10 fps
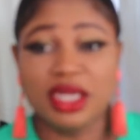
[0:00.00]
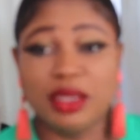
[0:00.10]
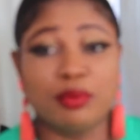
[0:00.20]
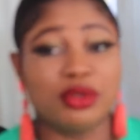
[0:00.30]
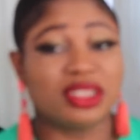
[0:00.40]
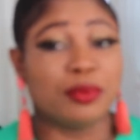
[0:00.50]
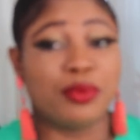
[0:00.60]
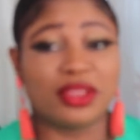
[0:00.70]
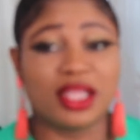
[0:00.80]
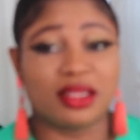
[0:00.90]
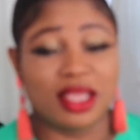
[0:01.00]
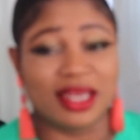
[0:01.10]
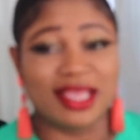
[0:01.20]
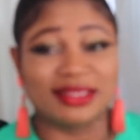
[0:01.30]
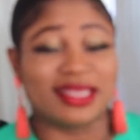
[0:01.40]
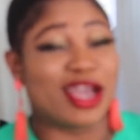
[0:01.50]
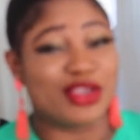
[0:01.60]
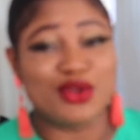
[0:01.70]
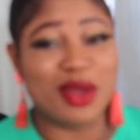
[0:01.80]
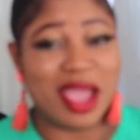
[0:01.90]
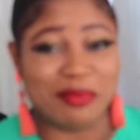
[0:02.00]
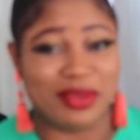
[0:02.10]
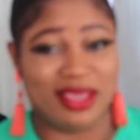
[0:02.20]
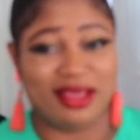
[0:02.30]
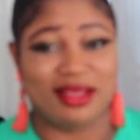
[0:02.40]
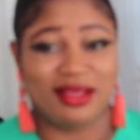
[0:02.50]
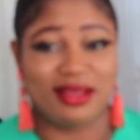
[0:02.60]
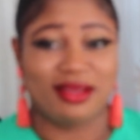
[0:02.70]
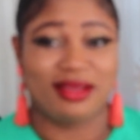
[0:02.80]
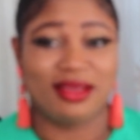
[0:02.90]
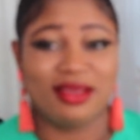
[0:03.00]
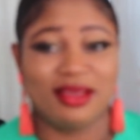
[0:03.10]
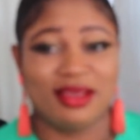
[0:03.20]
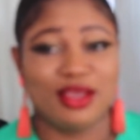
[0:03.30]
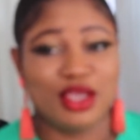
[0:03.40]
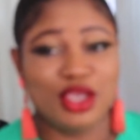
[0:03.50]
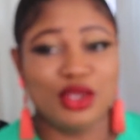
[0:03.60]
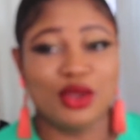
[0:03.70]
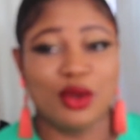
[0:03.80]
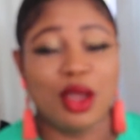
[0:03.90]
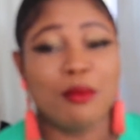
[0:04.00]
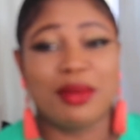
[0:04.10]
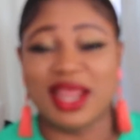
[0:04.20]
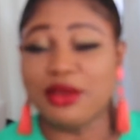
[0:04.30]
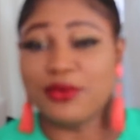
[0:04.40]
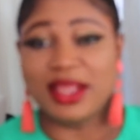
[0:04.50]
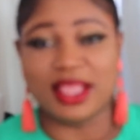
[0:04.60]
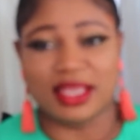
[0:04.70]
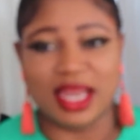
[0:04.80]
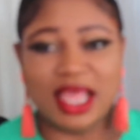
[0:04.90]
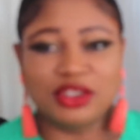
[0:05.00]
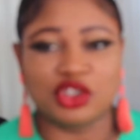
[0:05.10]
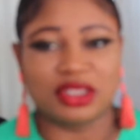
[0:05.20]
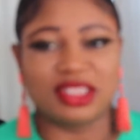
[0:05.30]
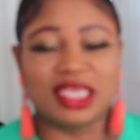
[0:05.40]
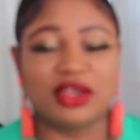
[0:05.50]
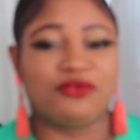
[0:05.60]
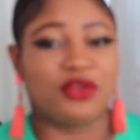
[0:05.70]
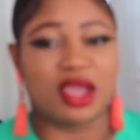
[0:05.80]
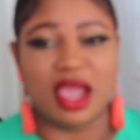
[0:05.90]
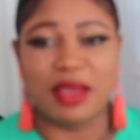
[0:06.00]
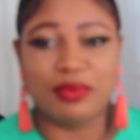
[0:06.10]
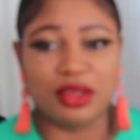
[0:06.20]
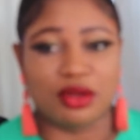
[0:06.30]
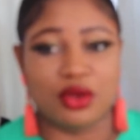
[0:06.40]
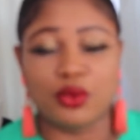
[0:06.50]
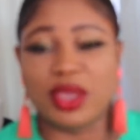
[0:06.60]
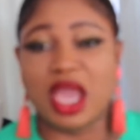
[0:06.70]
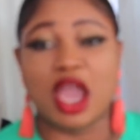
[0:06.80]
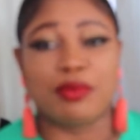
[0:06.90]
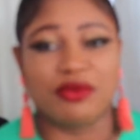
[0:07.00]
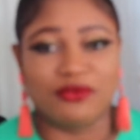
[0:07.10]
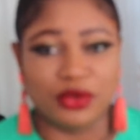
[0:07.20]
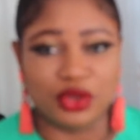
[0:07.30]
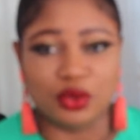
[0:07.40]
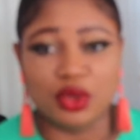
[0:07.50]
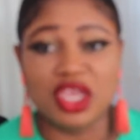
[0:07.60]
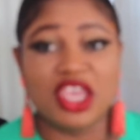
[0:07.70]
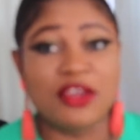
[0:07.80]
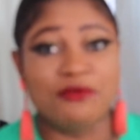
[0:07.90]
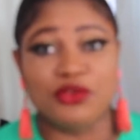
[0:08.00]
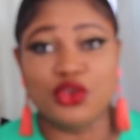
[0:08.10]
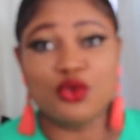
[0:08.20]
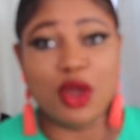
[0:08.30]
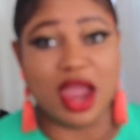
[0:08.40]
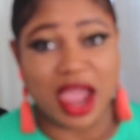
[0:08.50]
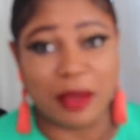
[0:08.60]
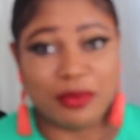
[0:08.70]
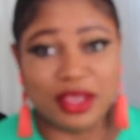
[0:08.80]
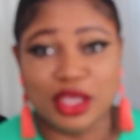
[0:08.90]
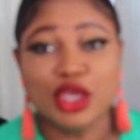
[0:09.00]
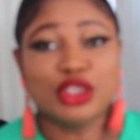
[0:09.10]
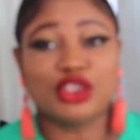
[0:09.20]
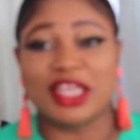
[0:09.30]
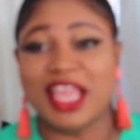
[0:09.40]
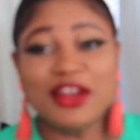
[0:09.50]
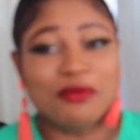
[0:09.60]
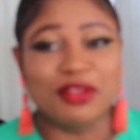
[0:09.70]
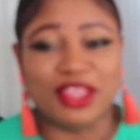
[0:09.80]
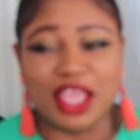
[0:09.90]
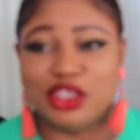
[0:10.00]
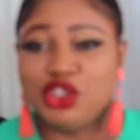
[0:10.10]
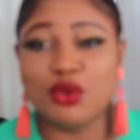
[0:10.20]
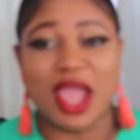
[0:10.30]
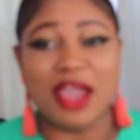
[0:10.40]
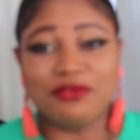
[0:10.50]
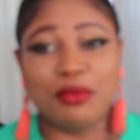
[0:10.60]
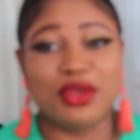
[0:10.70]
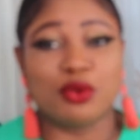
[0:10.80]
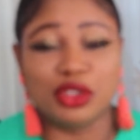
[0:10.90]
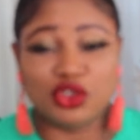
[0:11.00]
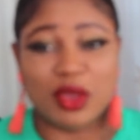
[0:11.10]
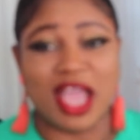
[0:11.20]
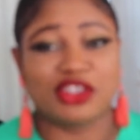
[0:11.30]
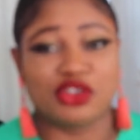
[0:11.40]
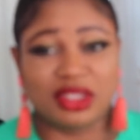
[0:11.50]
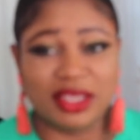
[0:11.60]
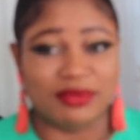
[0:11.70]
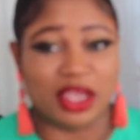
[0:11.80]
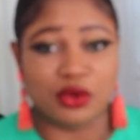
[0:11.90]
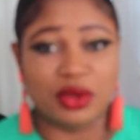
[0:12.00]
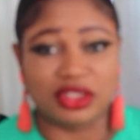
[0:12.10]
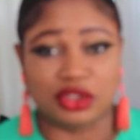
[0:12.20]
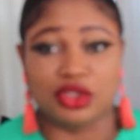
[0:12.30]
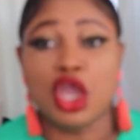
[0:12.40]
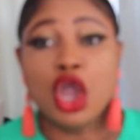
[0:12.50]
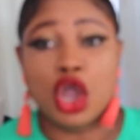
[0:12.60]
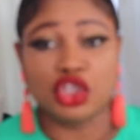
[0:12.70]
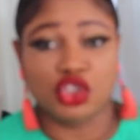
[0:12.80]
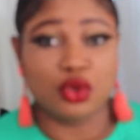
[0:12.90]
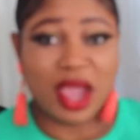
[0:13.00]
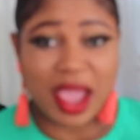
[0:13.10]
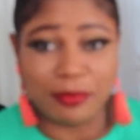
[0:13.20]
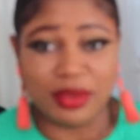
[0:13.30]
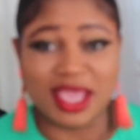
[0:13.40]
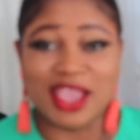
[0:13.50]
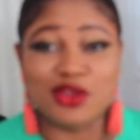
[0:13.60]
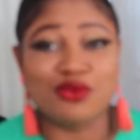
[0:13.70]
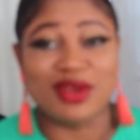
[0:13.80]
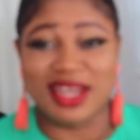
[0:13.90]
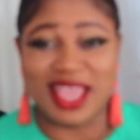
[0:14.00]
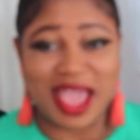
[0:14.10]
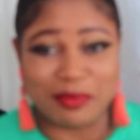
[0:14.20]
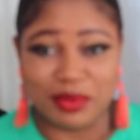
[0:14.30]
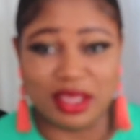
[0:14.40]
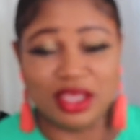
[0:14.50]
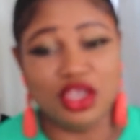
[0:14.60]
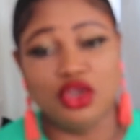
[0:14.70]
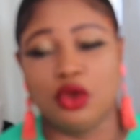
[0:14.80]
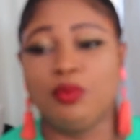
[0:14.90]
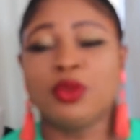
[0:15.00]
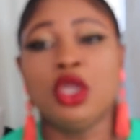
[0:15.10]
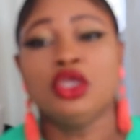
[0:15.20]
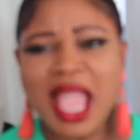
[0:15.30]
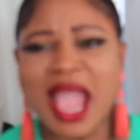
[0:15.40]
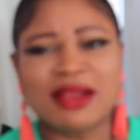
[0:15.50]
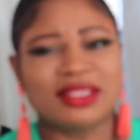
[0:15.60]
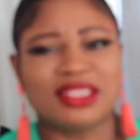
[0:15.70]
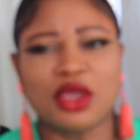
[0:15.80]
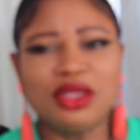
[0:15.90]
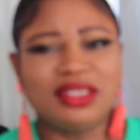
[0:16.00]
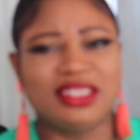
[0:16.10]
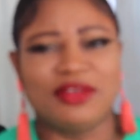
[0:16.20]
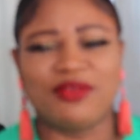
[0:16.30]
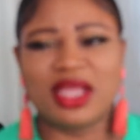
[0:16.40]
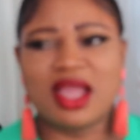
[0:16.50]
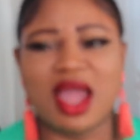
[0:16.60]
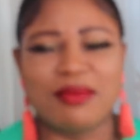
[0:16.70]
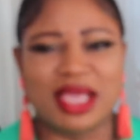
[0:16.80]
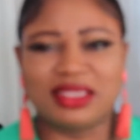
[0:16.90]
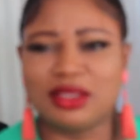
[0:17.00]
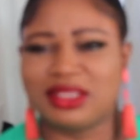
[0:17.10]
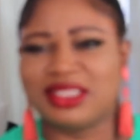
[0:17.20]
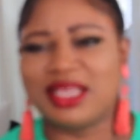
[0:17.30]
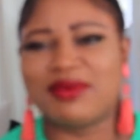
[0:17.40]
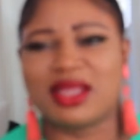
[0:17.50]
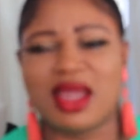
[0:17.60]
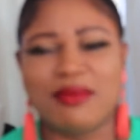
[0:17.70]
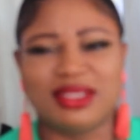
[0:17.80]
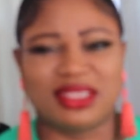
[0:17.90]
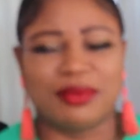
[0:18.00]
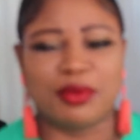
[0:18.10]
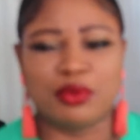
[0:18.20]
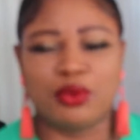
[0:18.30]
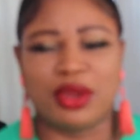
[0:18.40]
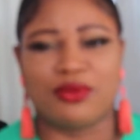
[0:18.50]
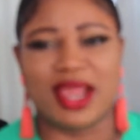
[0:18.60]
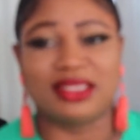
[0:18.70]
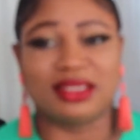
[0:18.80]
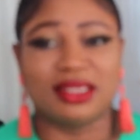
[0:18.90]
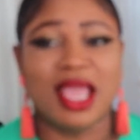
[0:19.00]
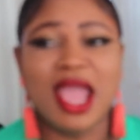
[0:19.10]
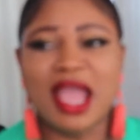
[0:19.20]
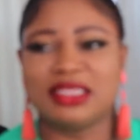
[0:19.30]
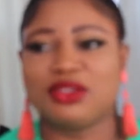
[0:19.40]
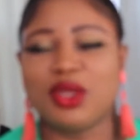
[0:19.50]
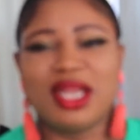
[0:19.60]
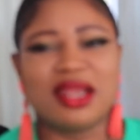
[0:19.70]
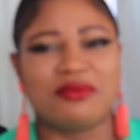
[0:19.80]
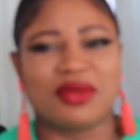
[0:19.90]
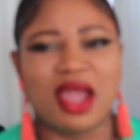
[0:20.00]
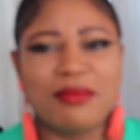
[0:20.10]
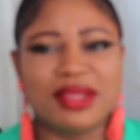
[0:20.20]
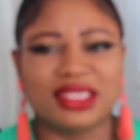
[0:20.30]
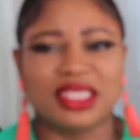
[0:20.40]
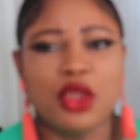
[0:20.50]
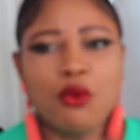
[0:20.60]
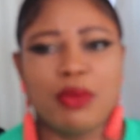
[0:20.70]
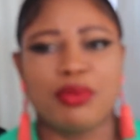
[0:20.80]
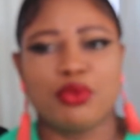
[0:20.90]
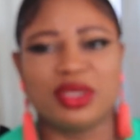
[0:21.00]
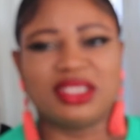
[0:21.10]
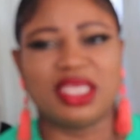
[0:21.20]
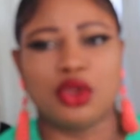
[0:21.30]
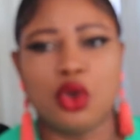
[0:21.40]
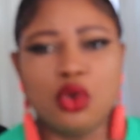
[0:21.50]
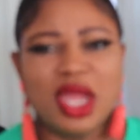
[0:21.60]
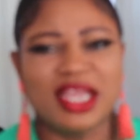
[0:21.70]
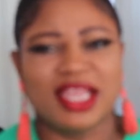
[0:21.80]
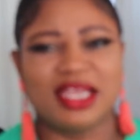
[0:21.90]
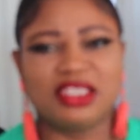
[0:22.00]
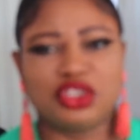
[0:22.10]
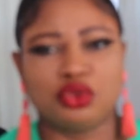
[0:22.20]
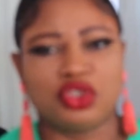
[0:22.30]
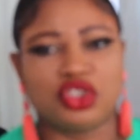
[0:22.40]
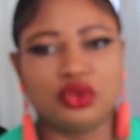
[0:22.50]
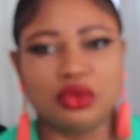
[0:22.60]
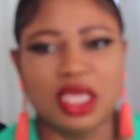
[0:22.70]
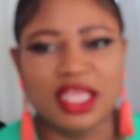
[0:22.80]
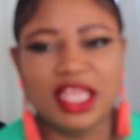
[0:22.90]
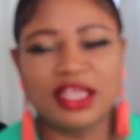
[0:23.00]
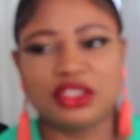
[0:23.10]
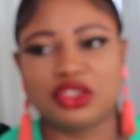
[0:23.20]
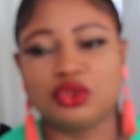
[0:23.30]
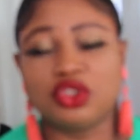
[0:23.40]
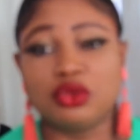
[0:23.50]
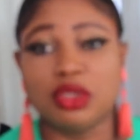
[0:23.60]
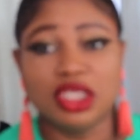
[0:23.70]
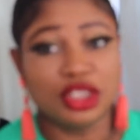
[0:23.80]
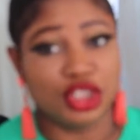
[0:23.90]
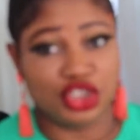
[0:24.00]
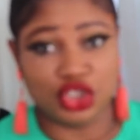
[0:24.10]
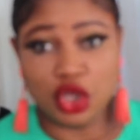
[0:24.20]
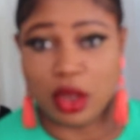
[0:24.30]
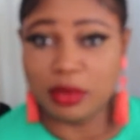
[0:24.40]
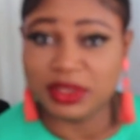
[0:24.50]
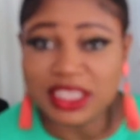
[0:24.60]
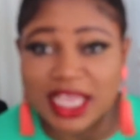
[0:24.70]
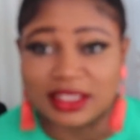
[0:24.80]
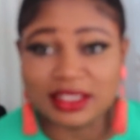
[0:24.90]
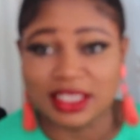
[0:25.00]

The most important thing is, are you happy? You know, but I didn't write that down. I just said, if you're happy, girl, we are happy for you. If you are happy. So at the end of the day, you have to be the one to ask yourself that question. Are you happy? Are you really happy? You know, I saw different comments. I saw several comments that people were writing. I saw a lot of comments when people were saying, oh, that is too soon. That is too soon. Then she got upset.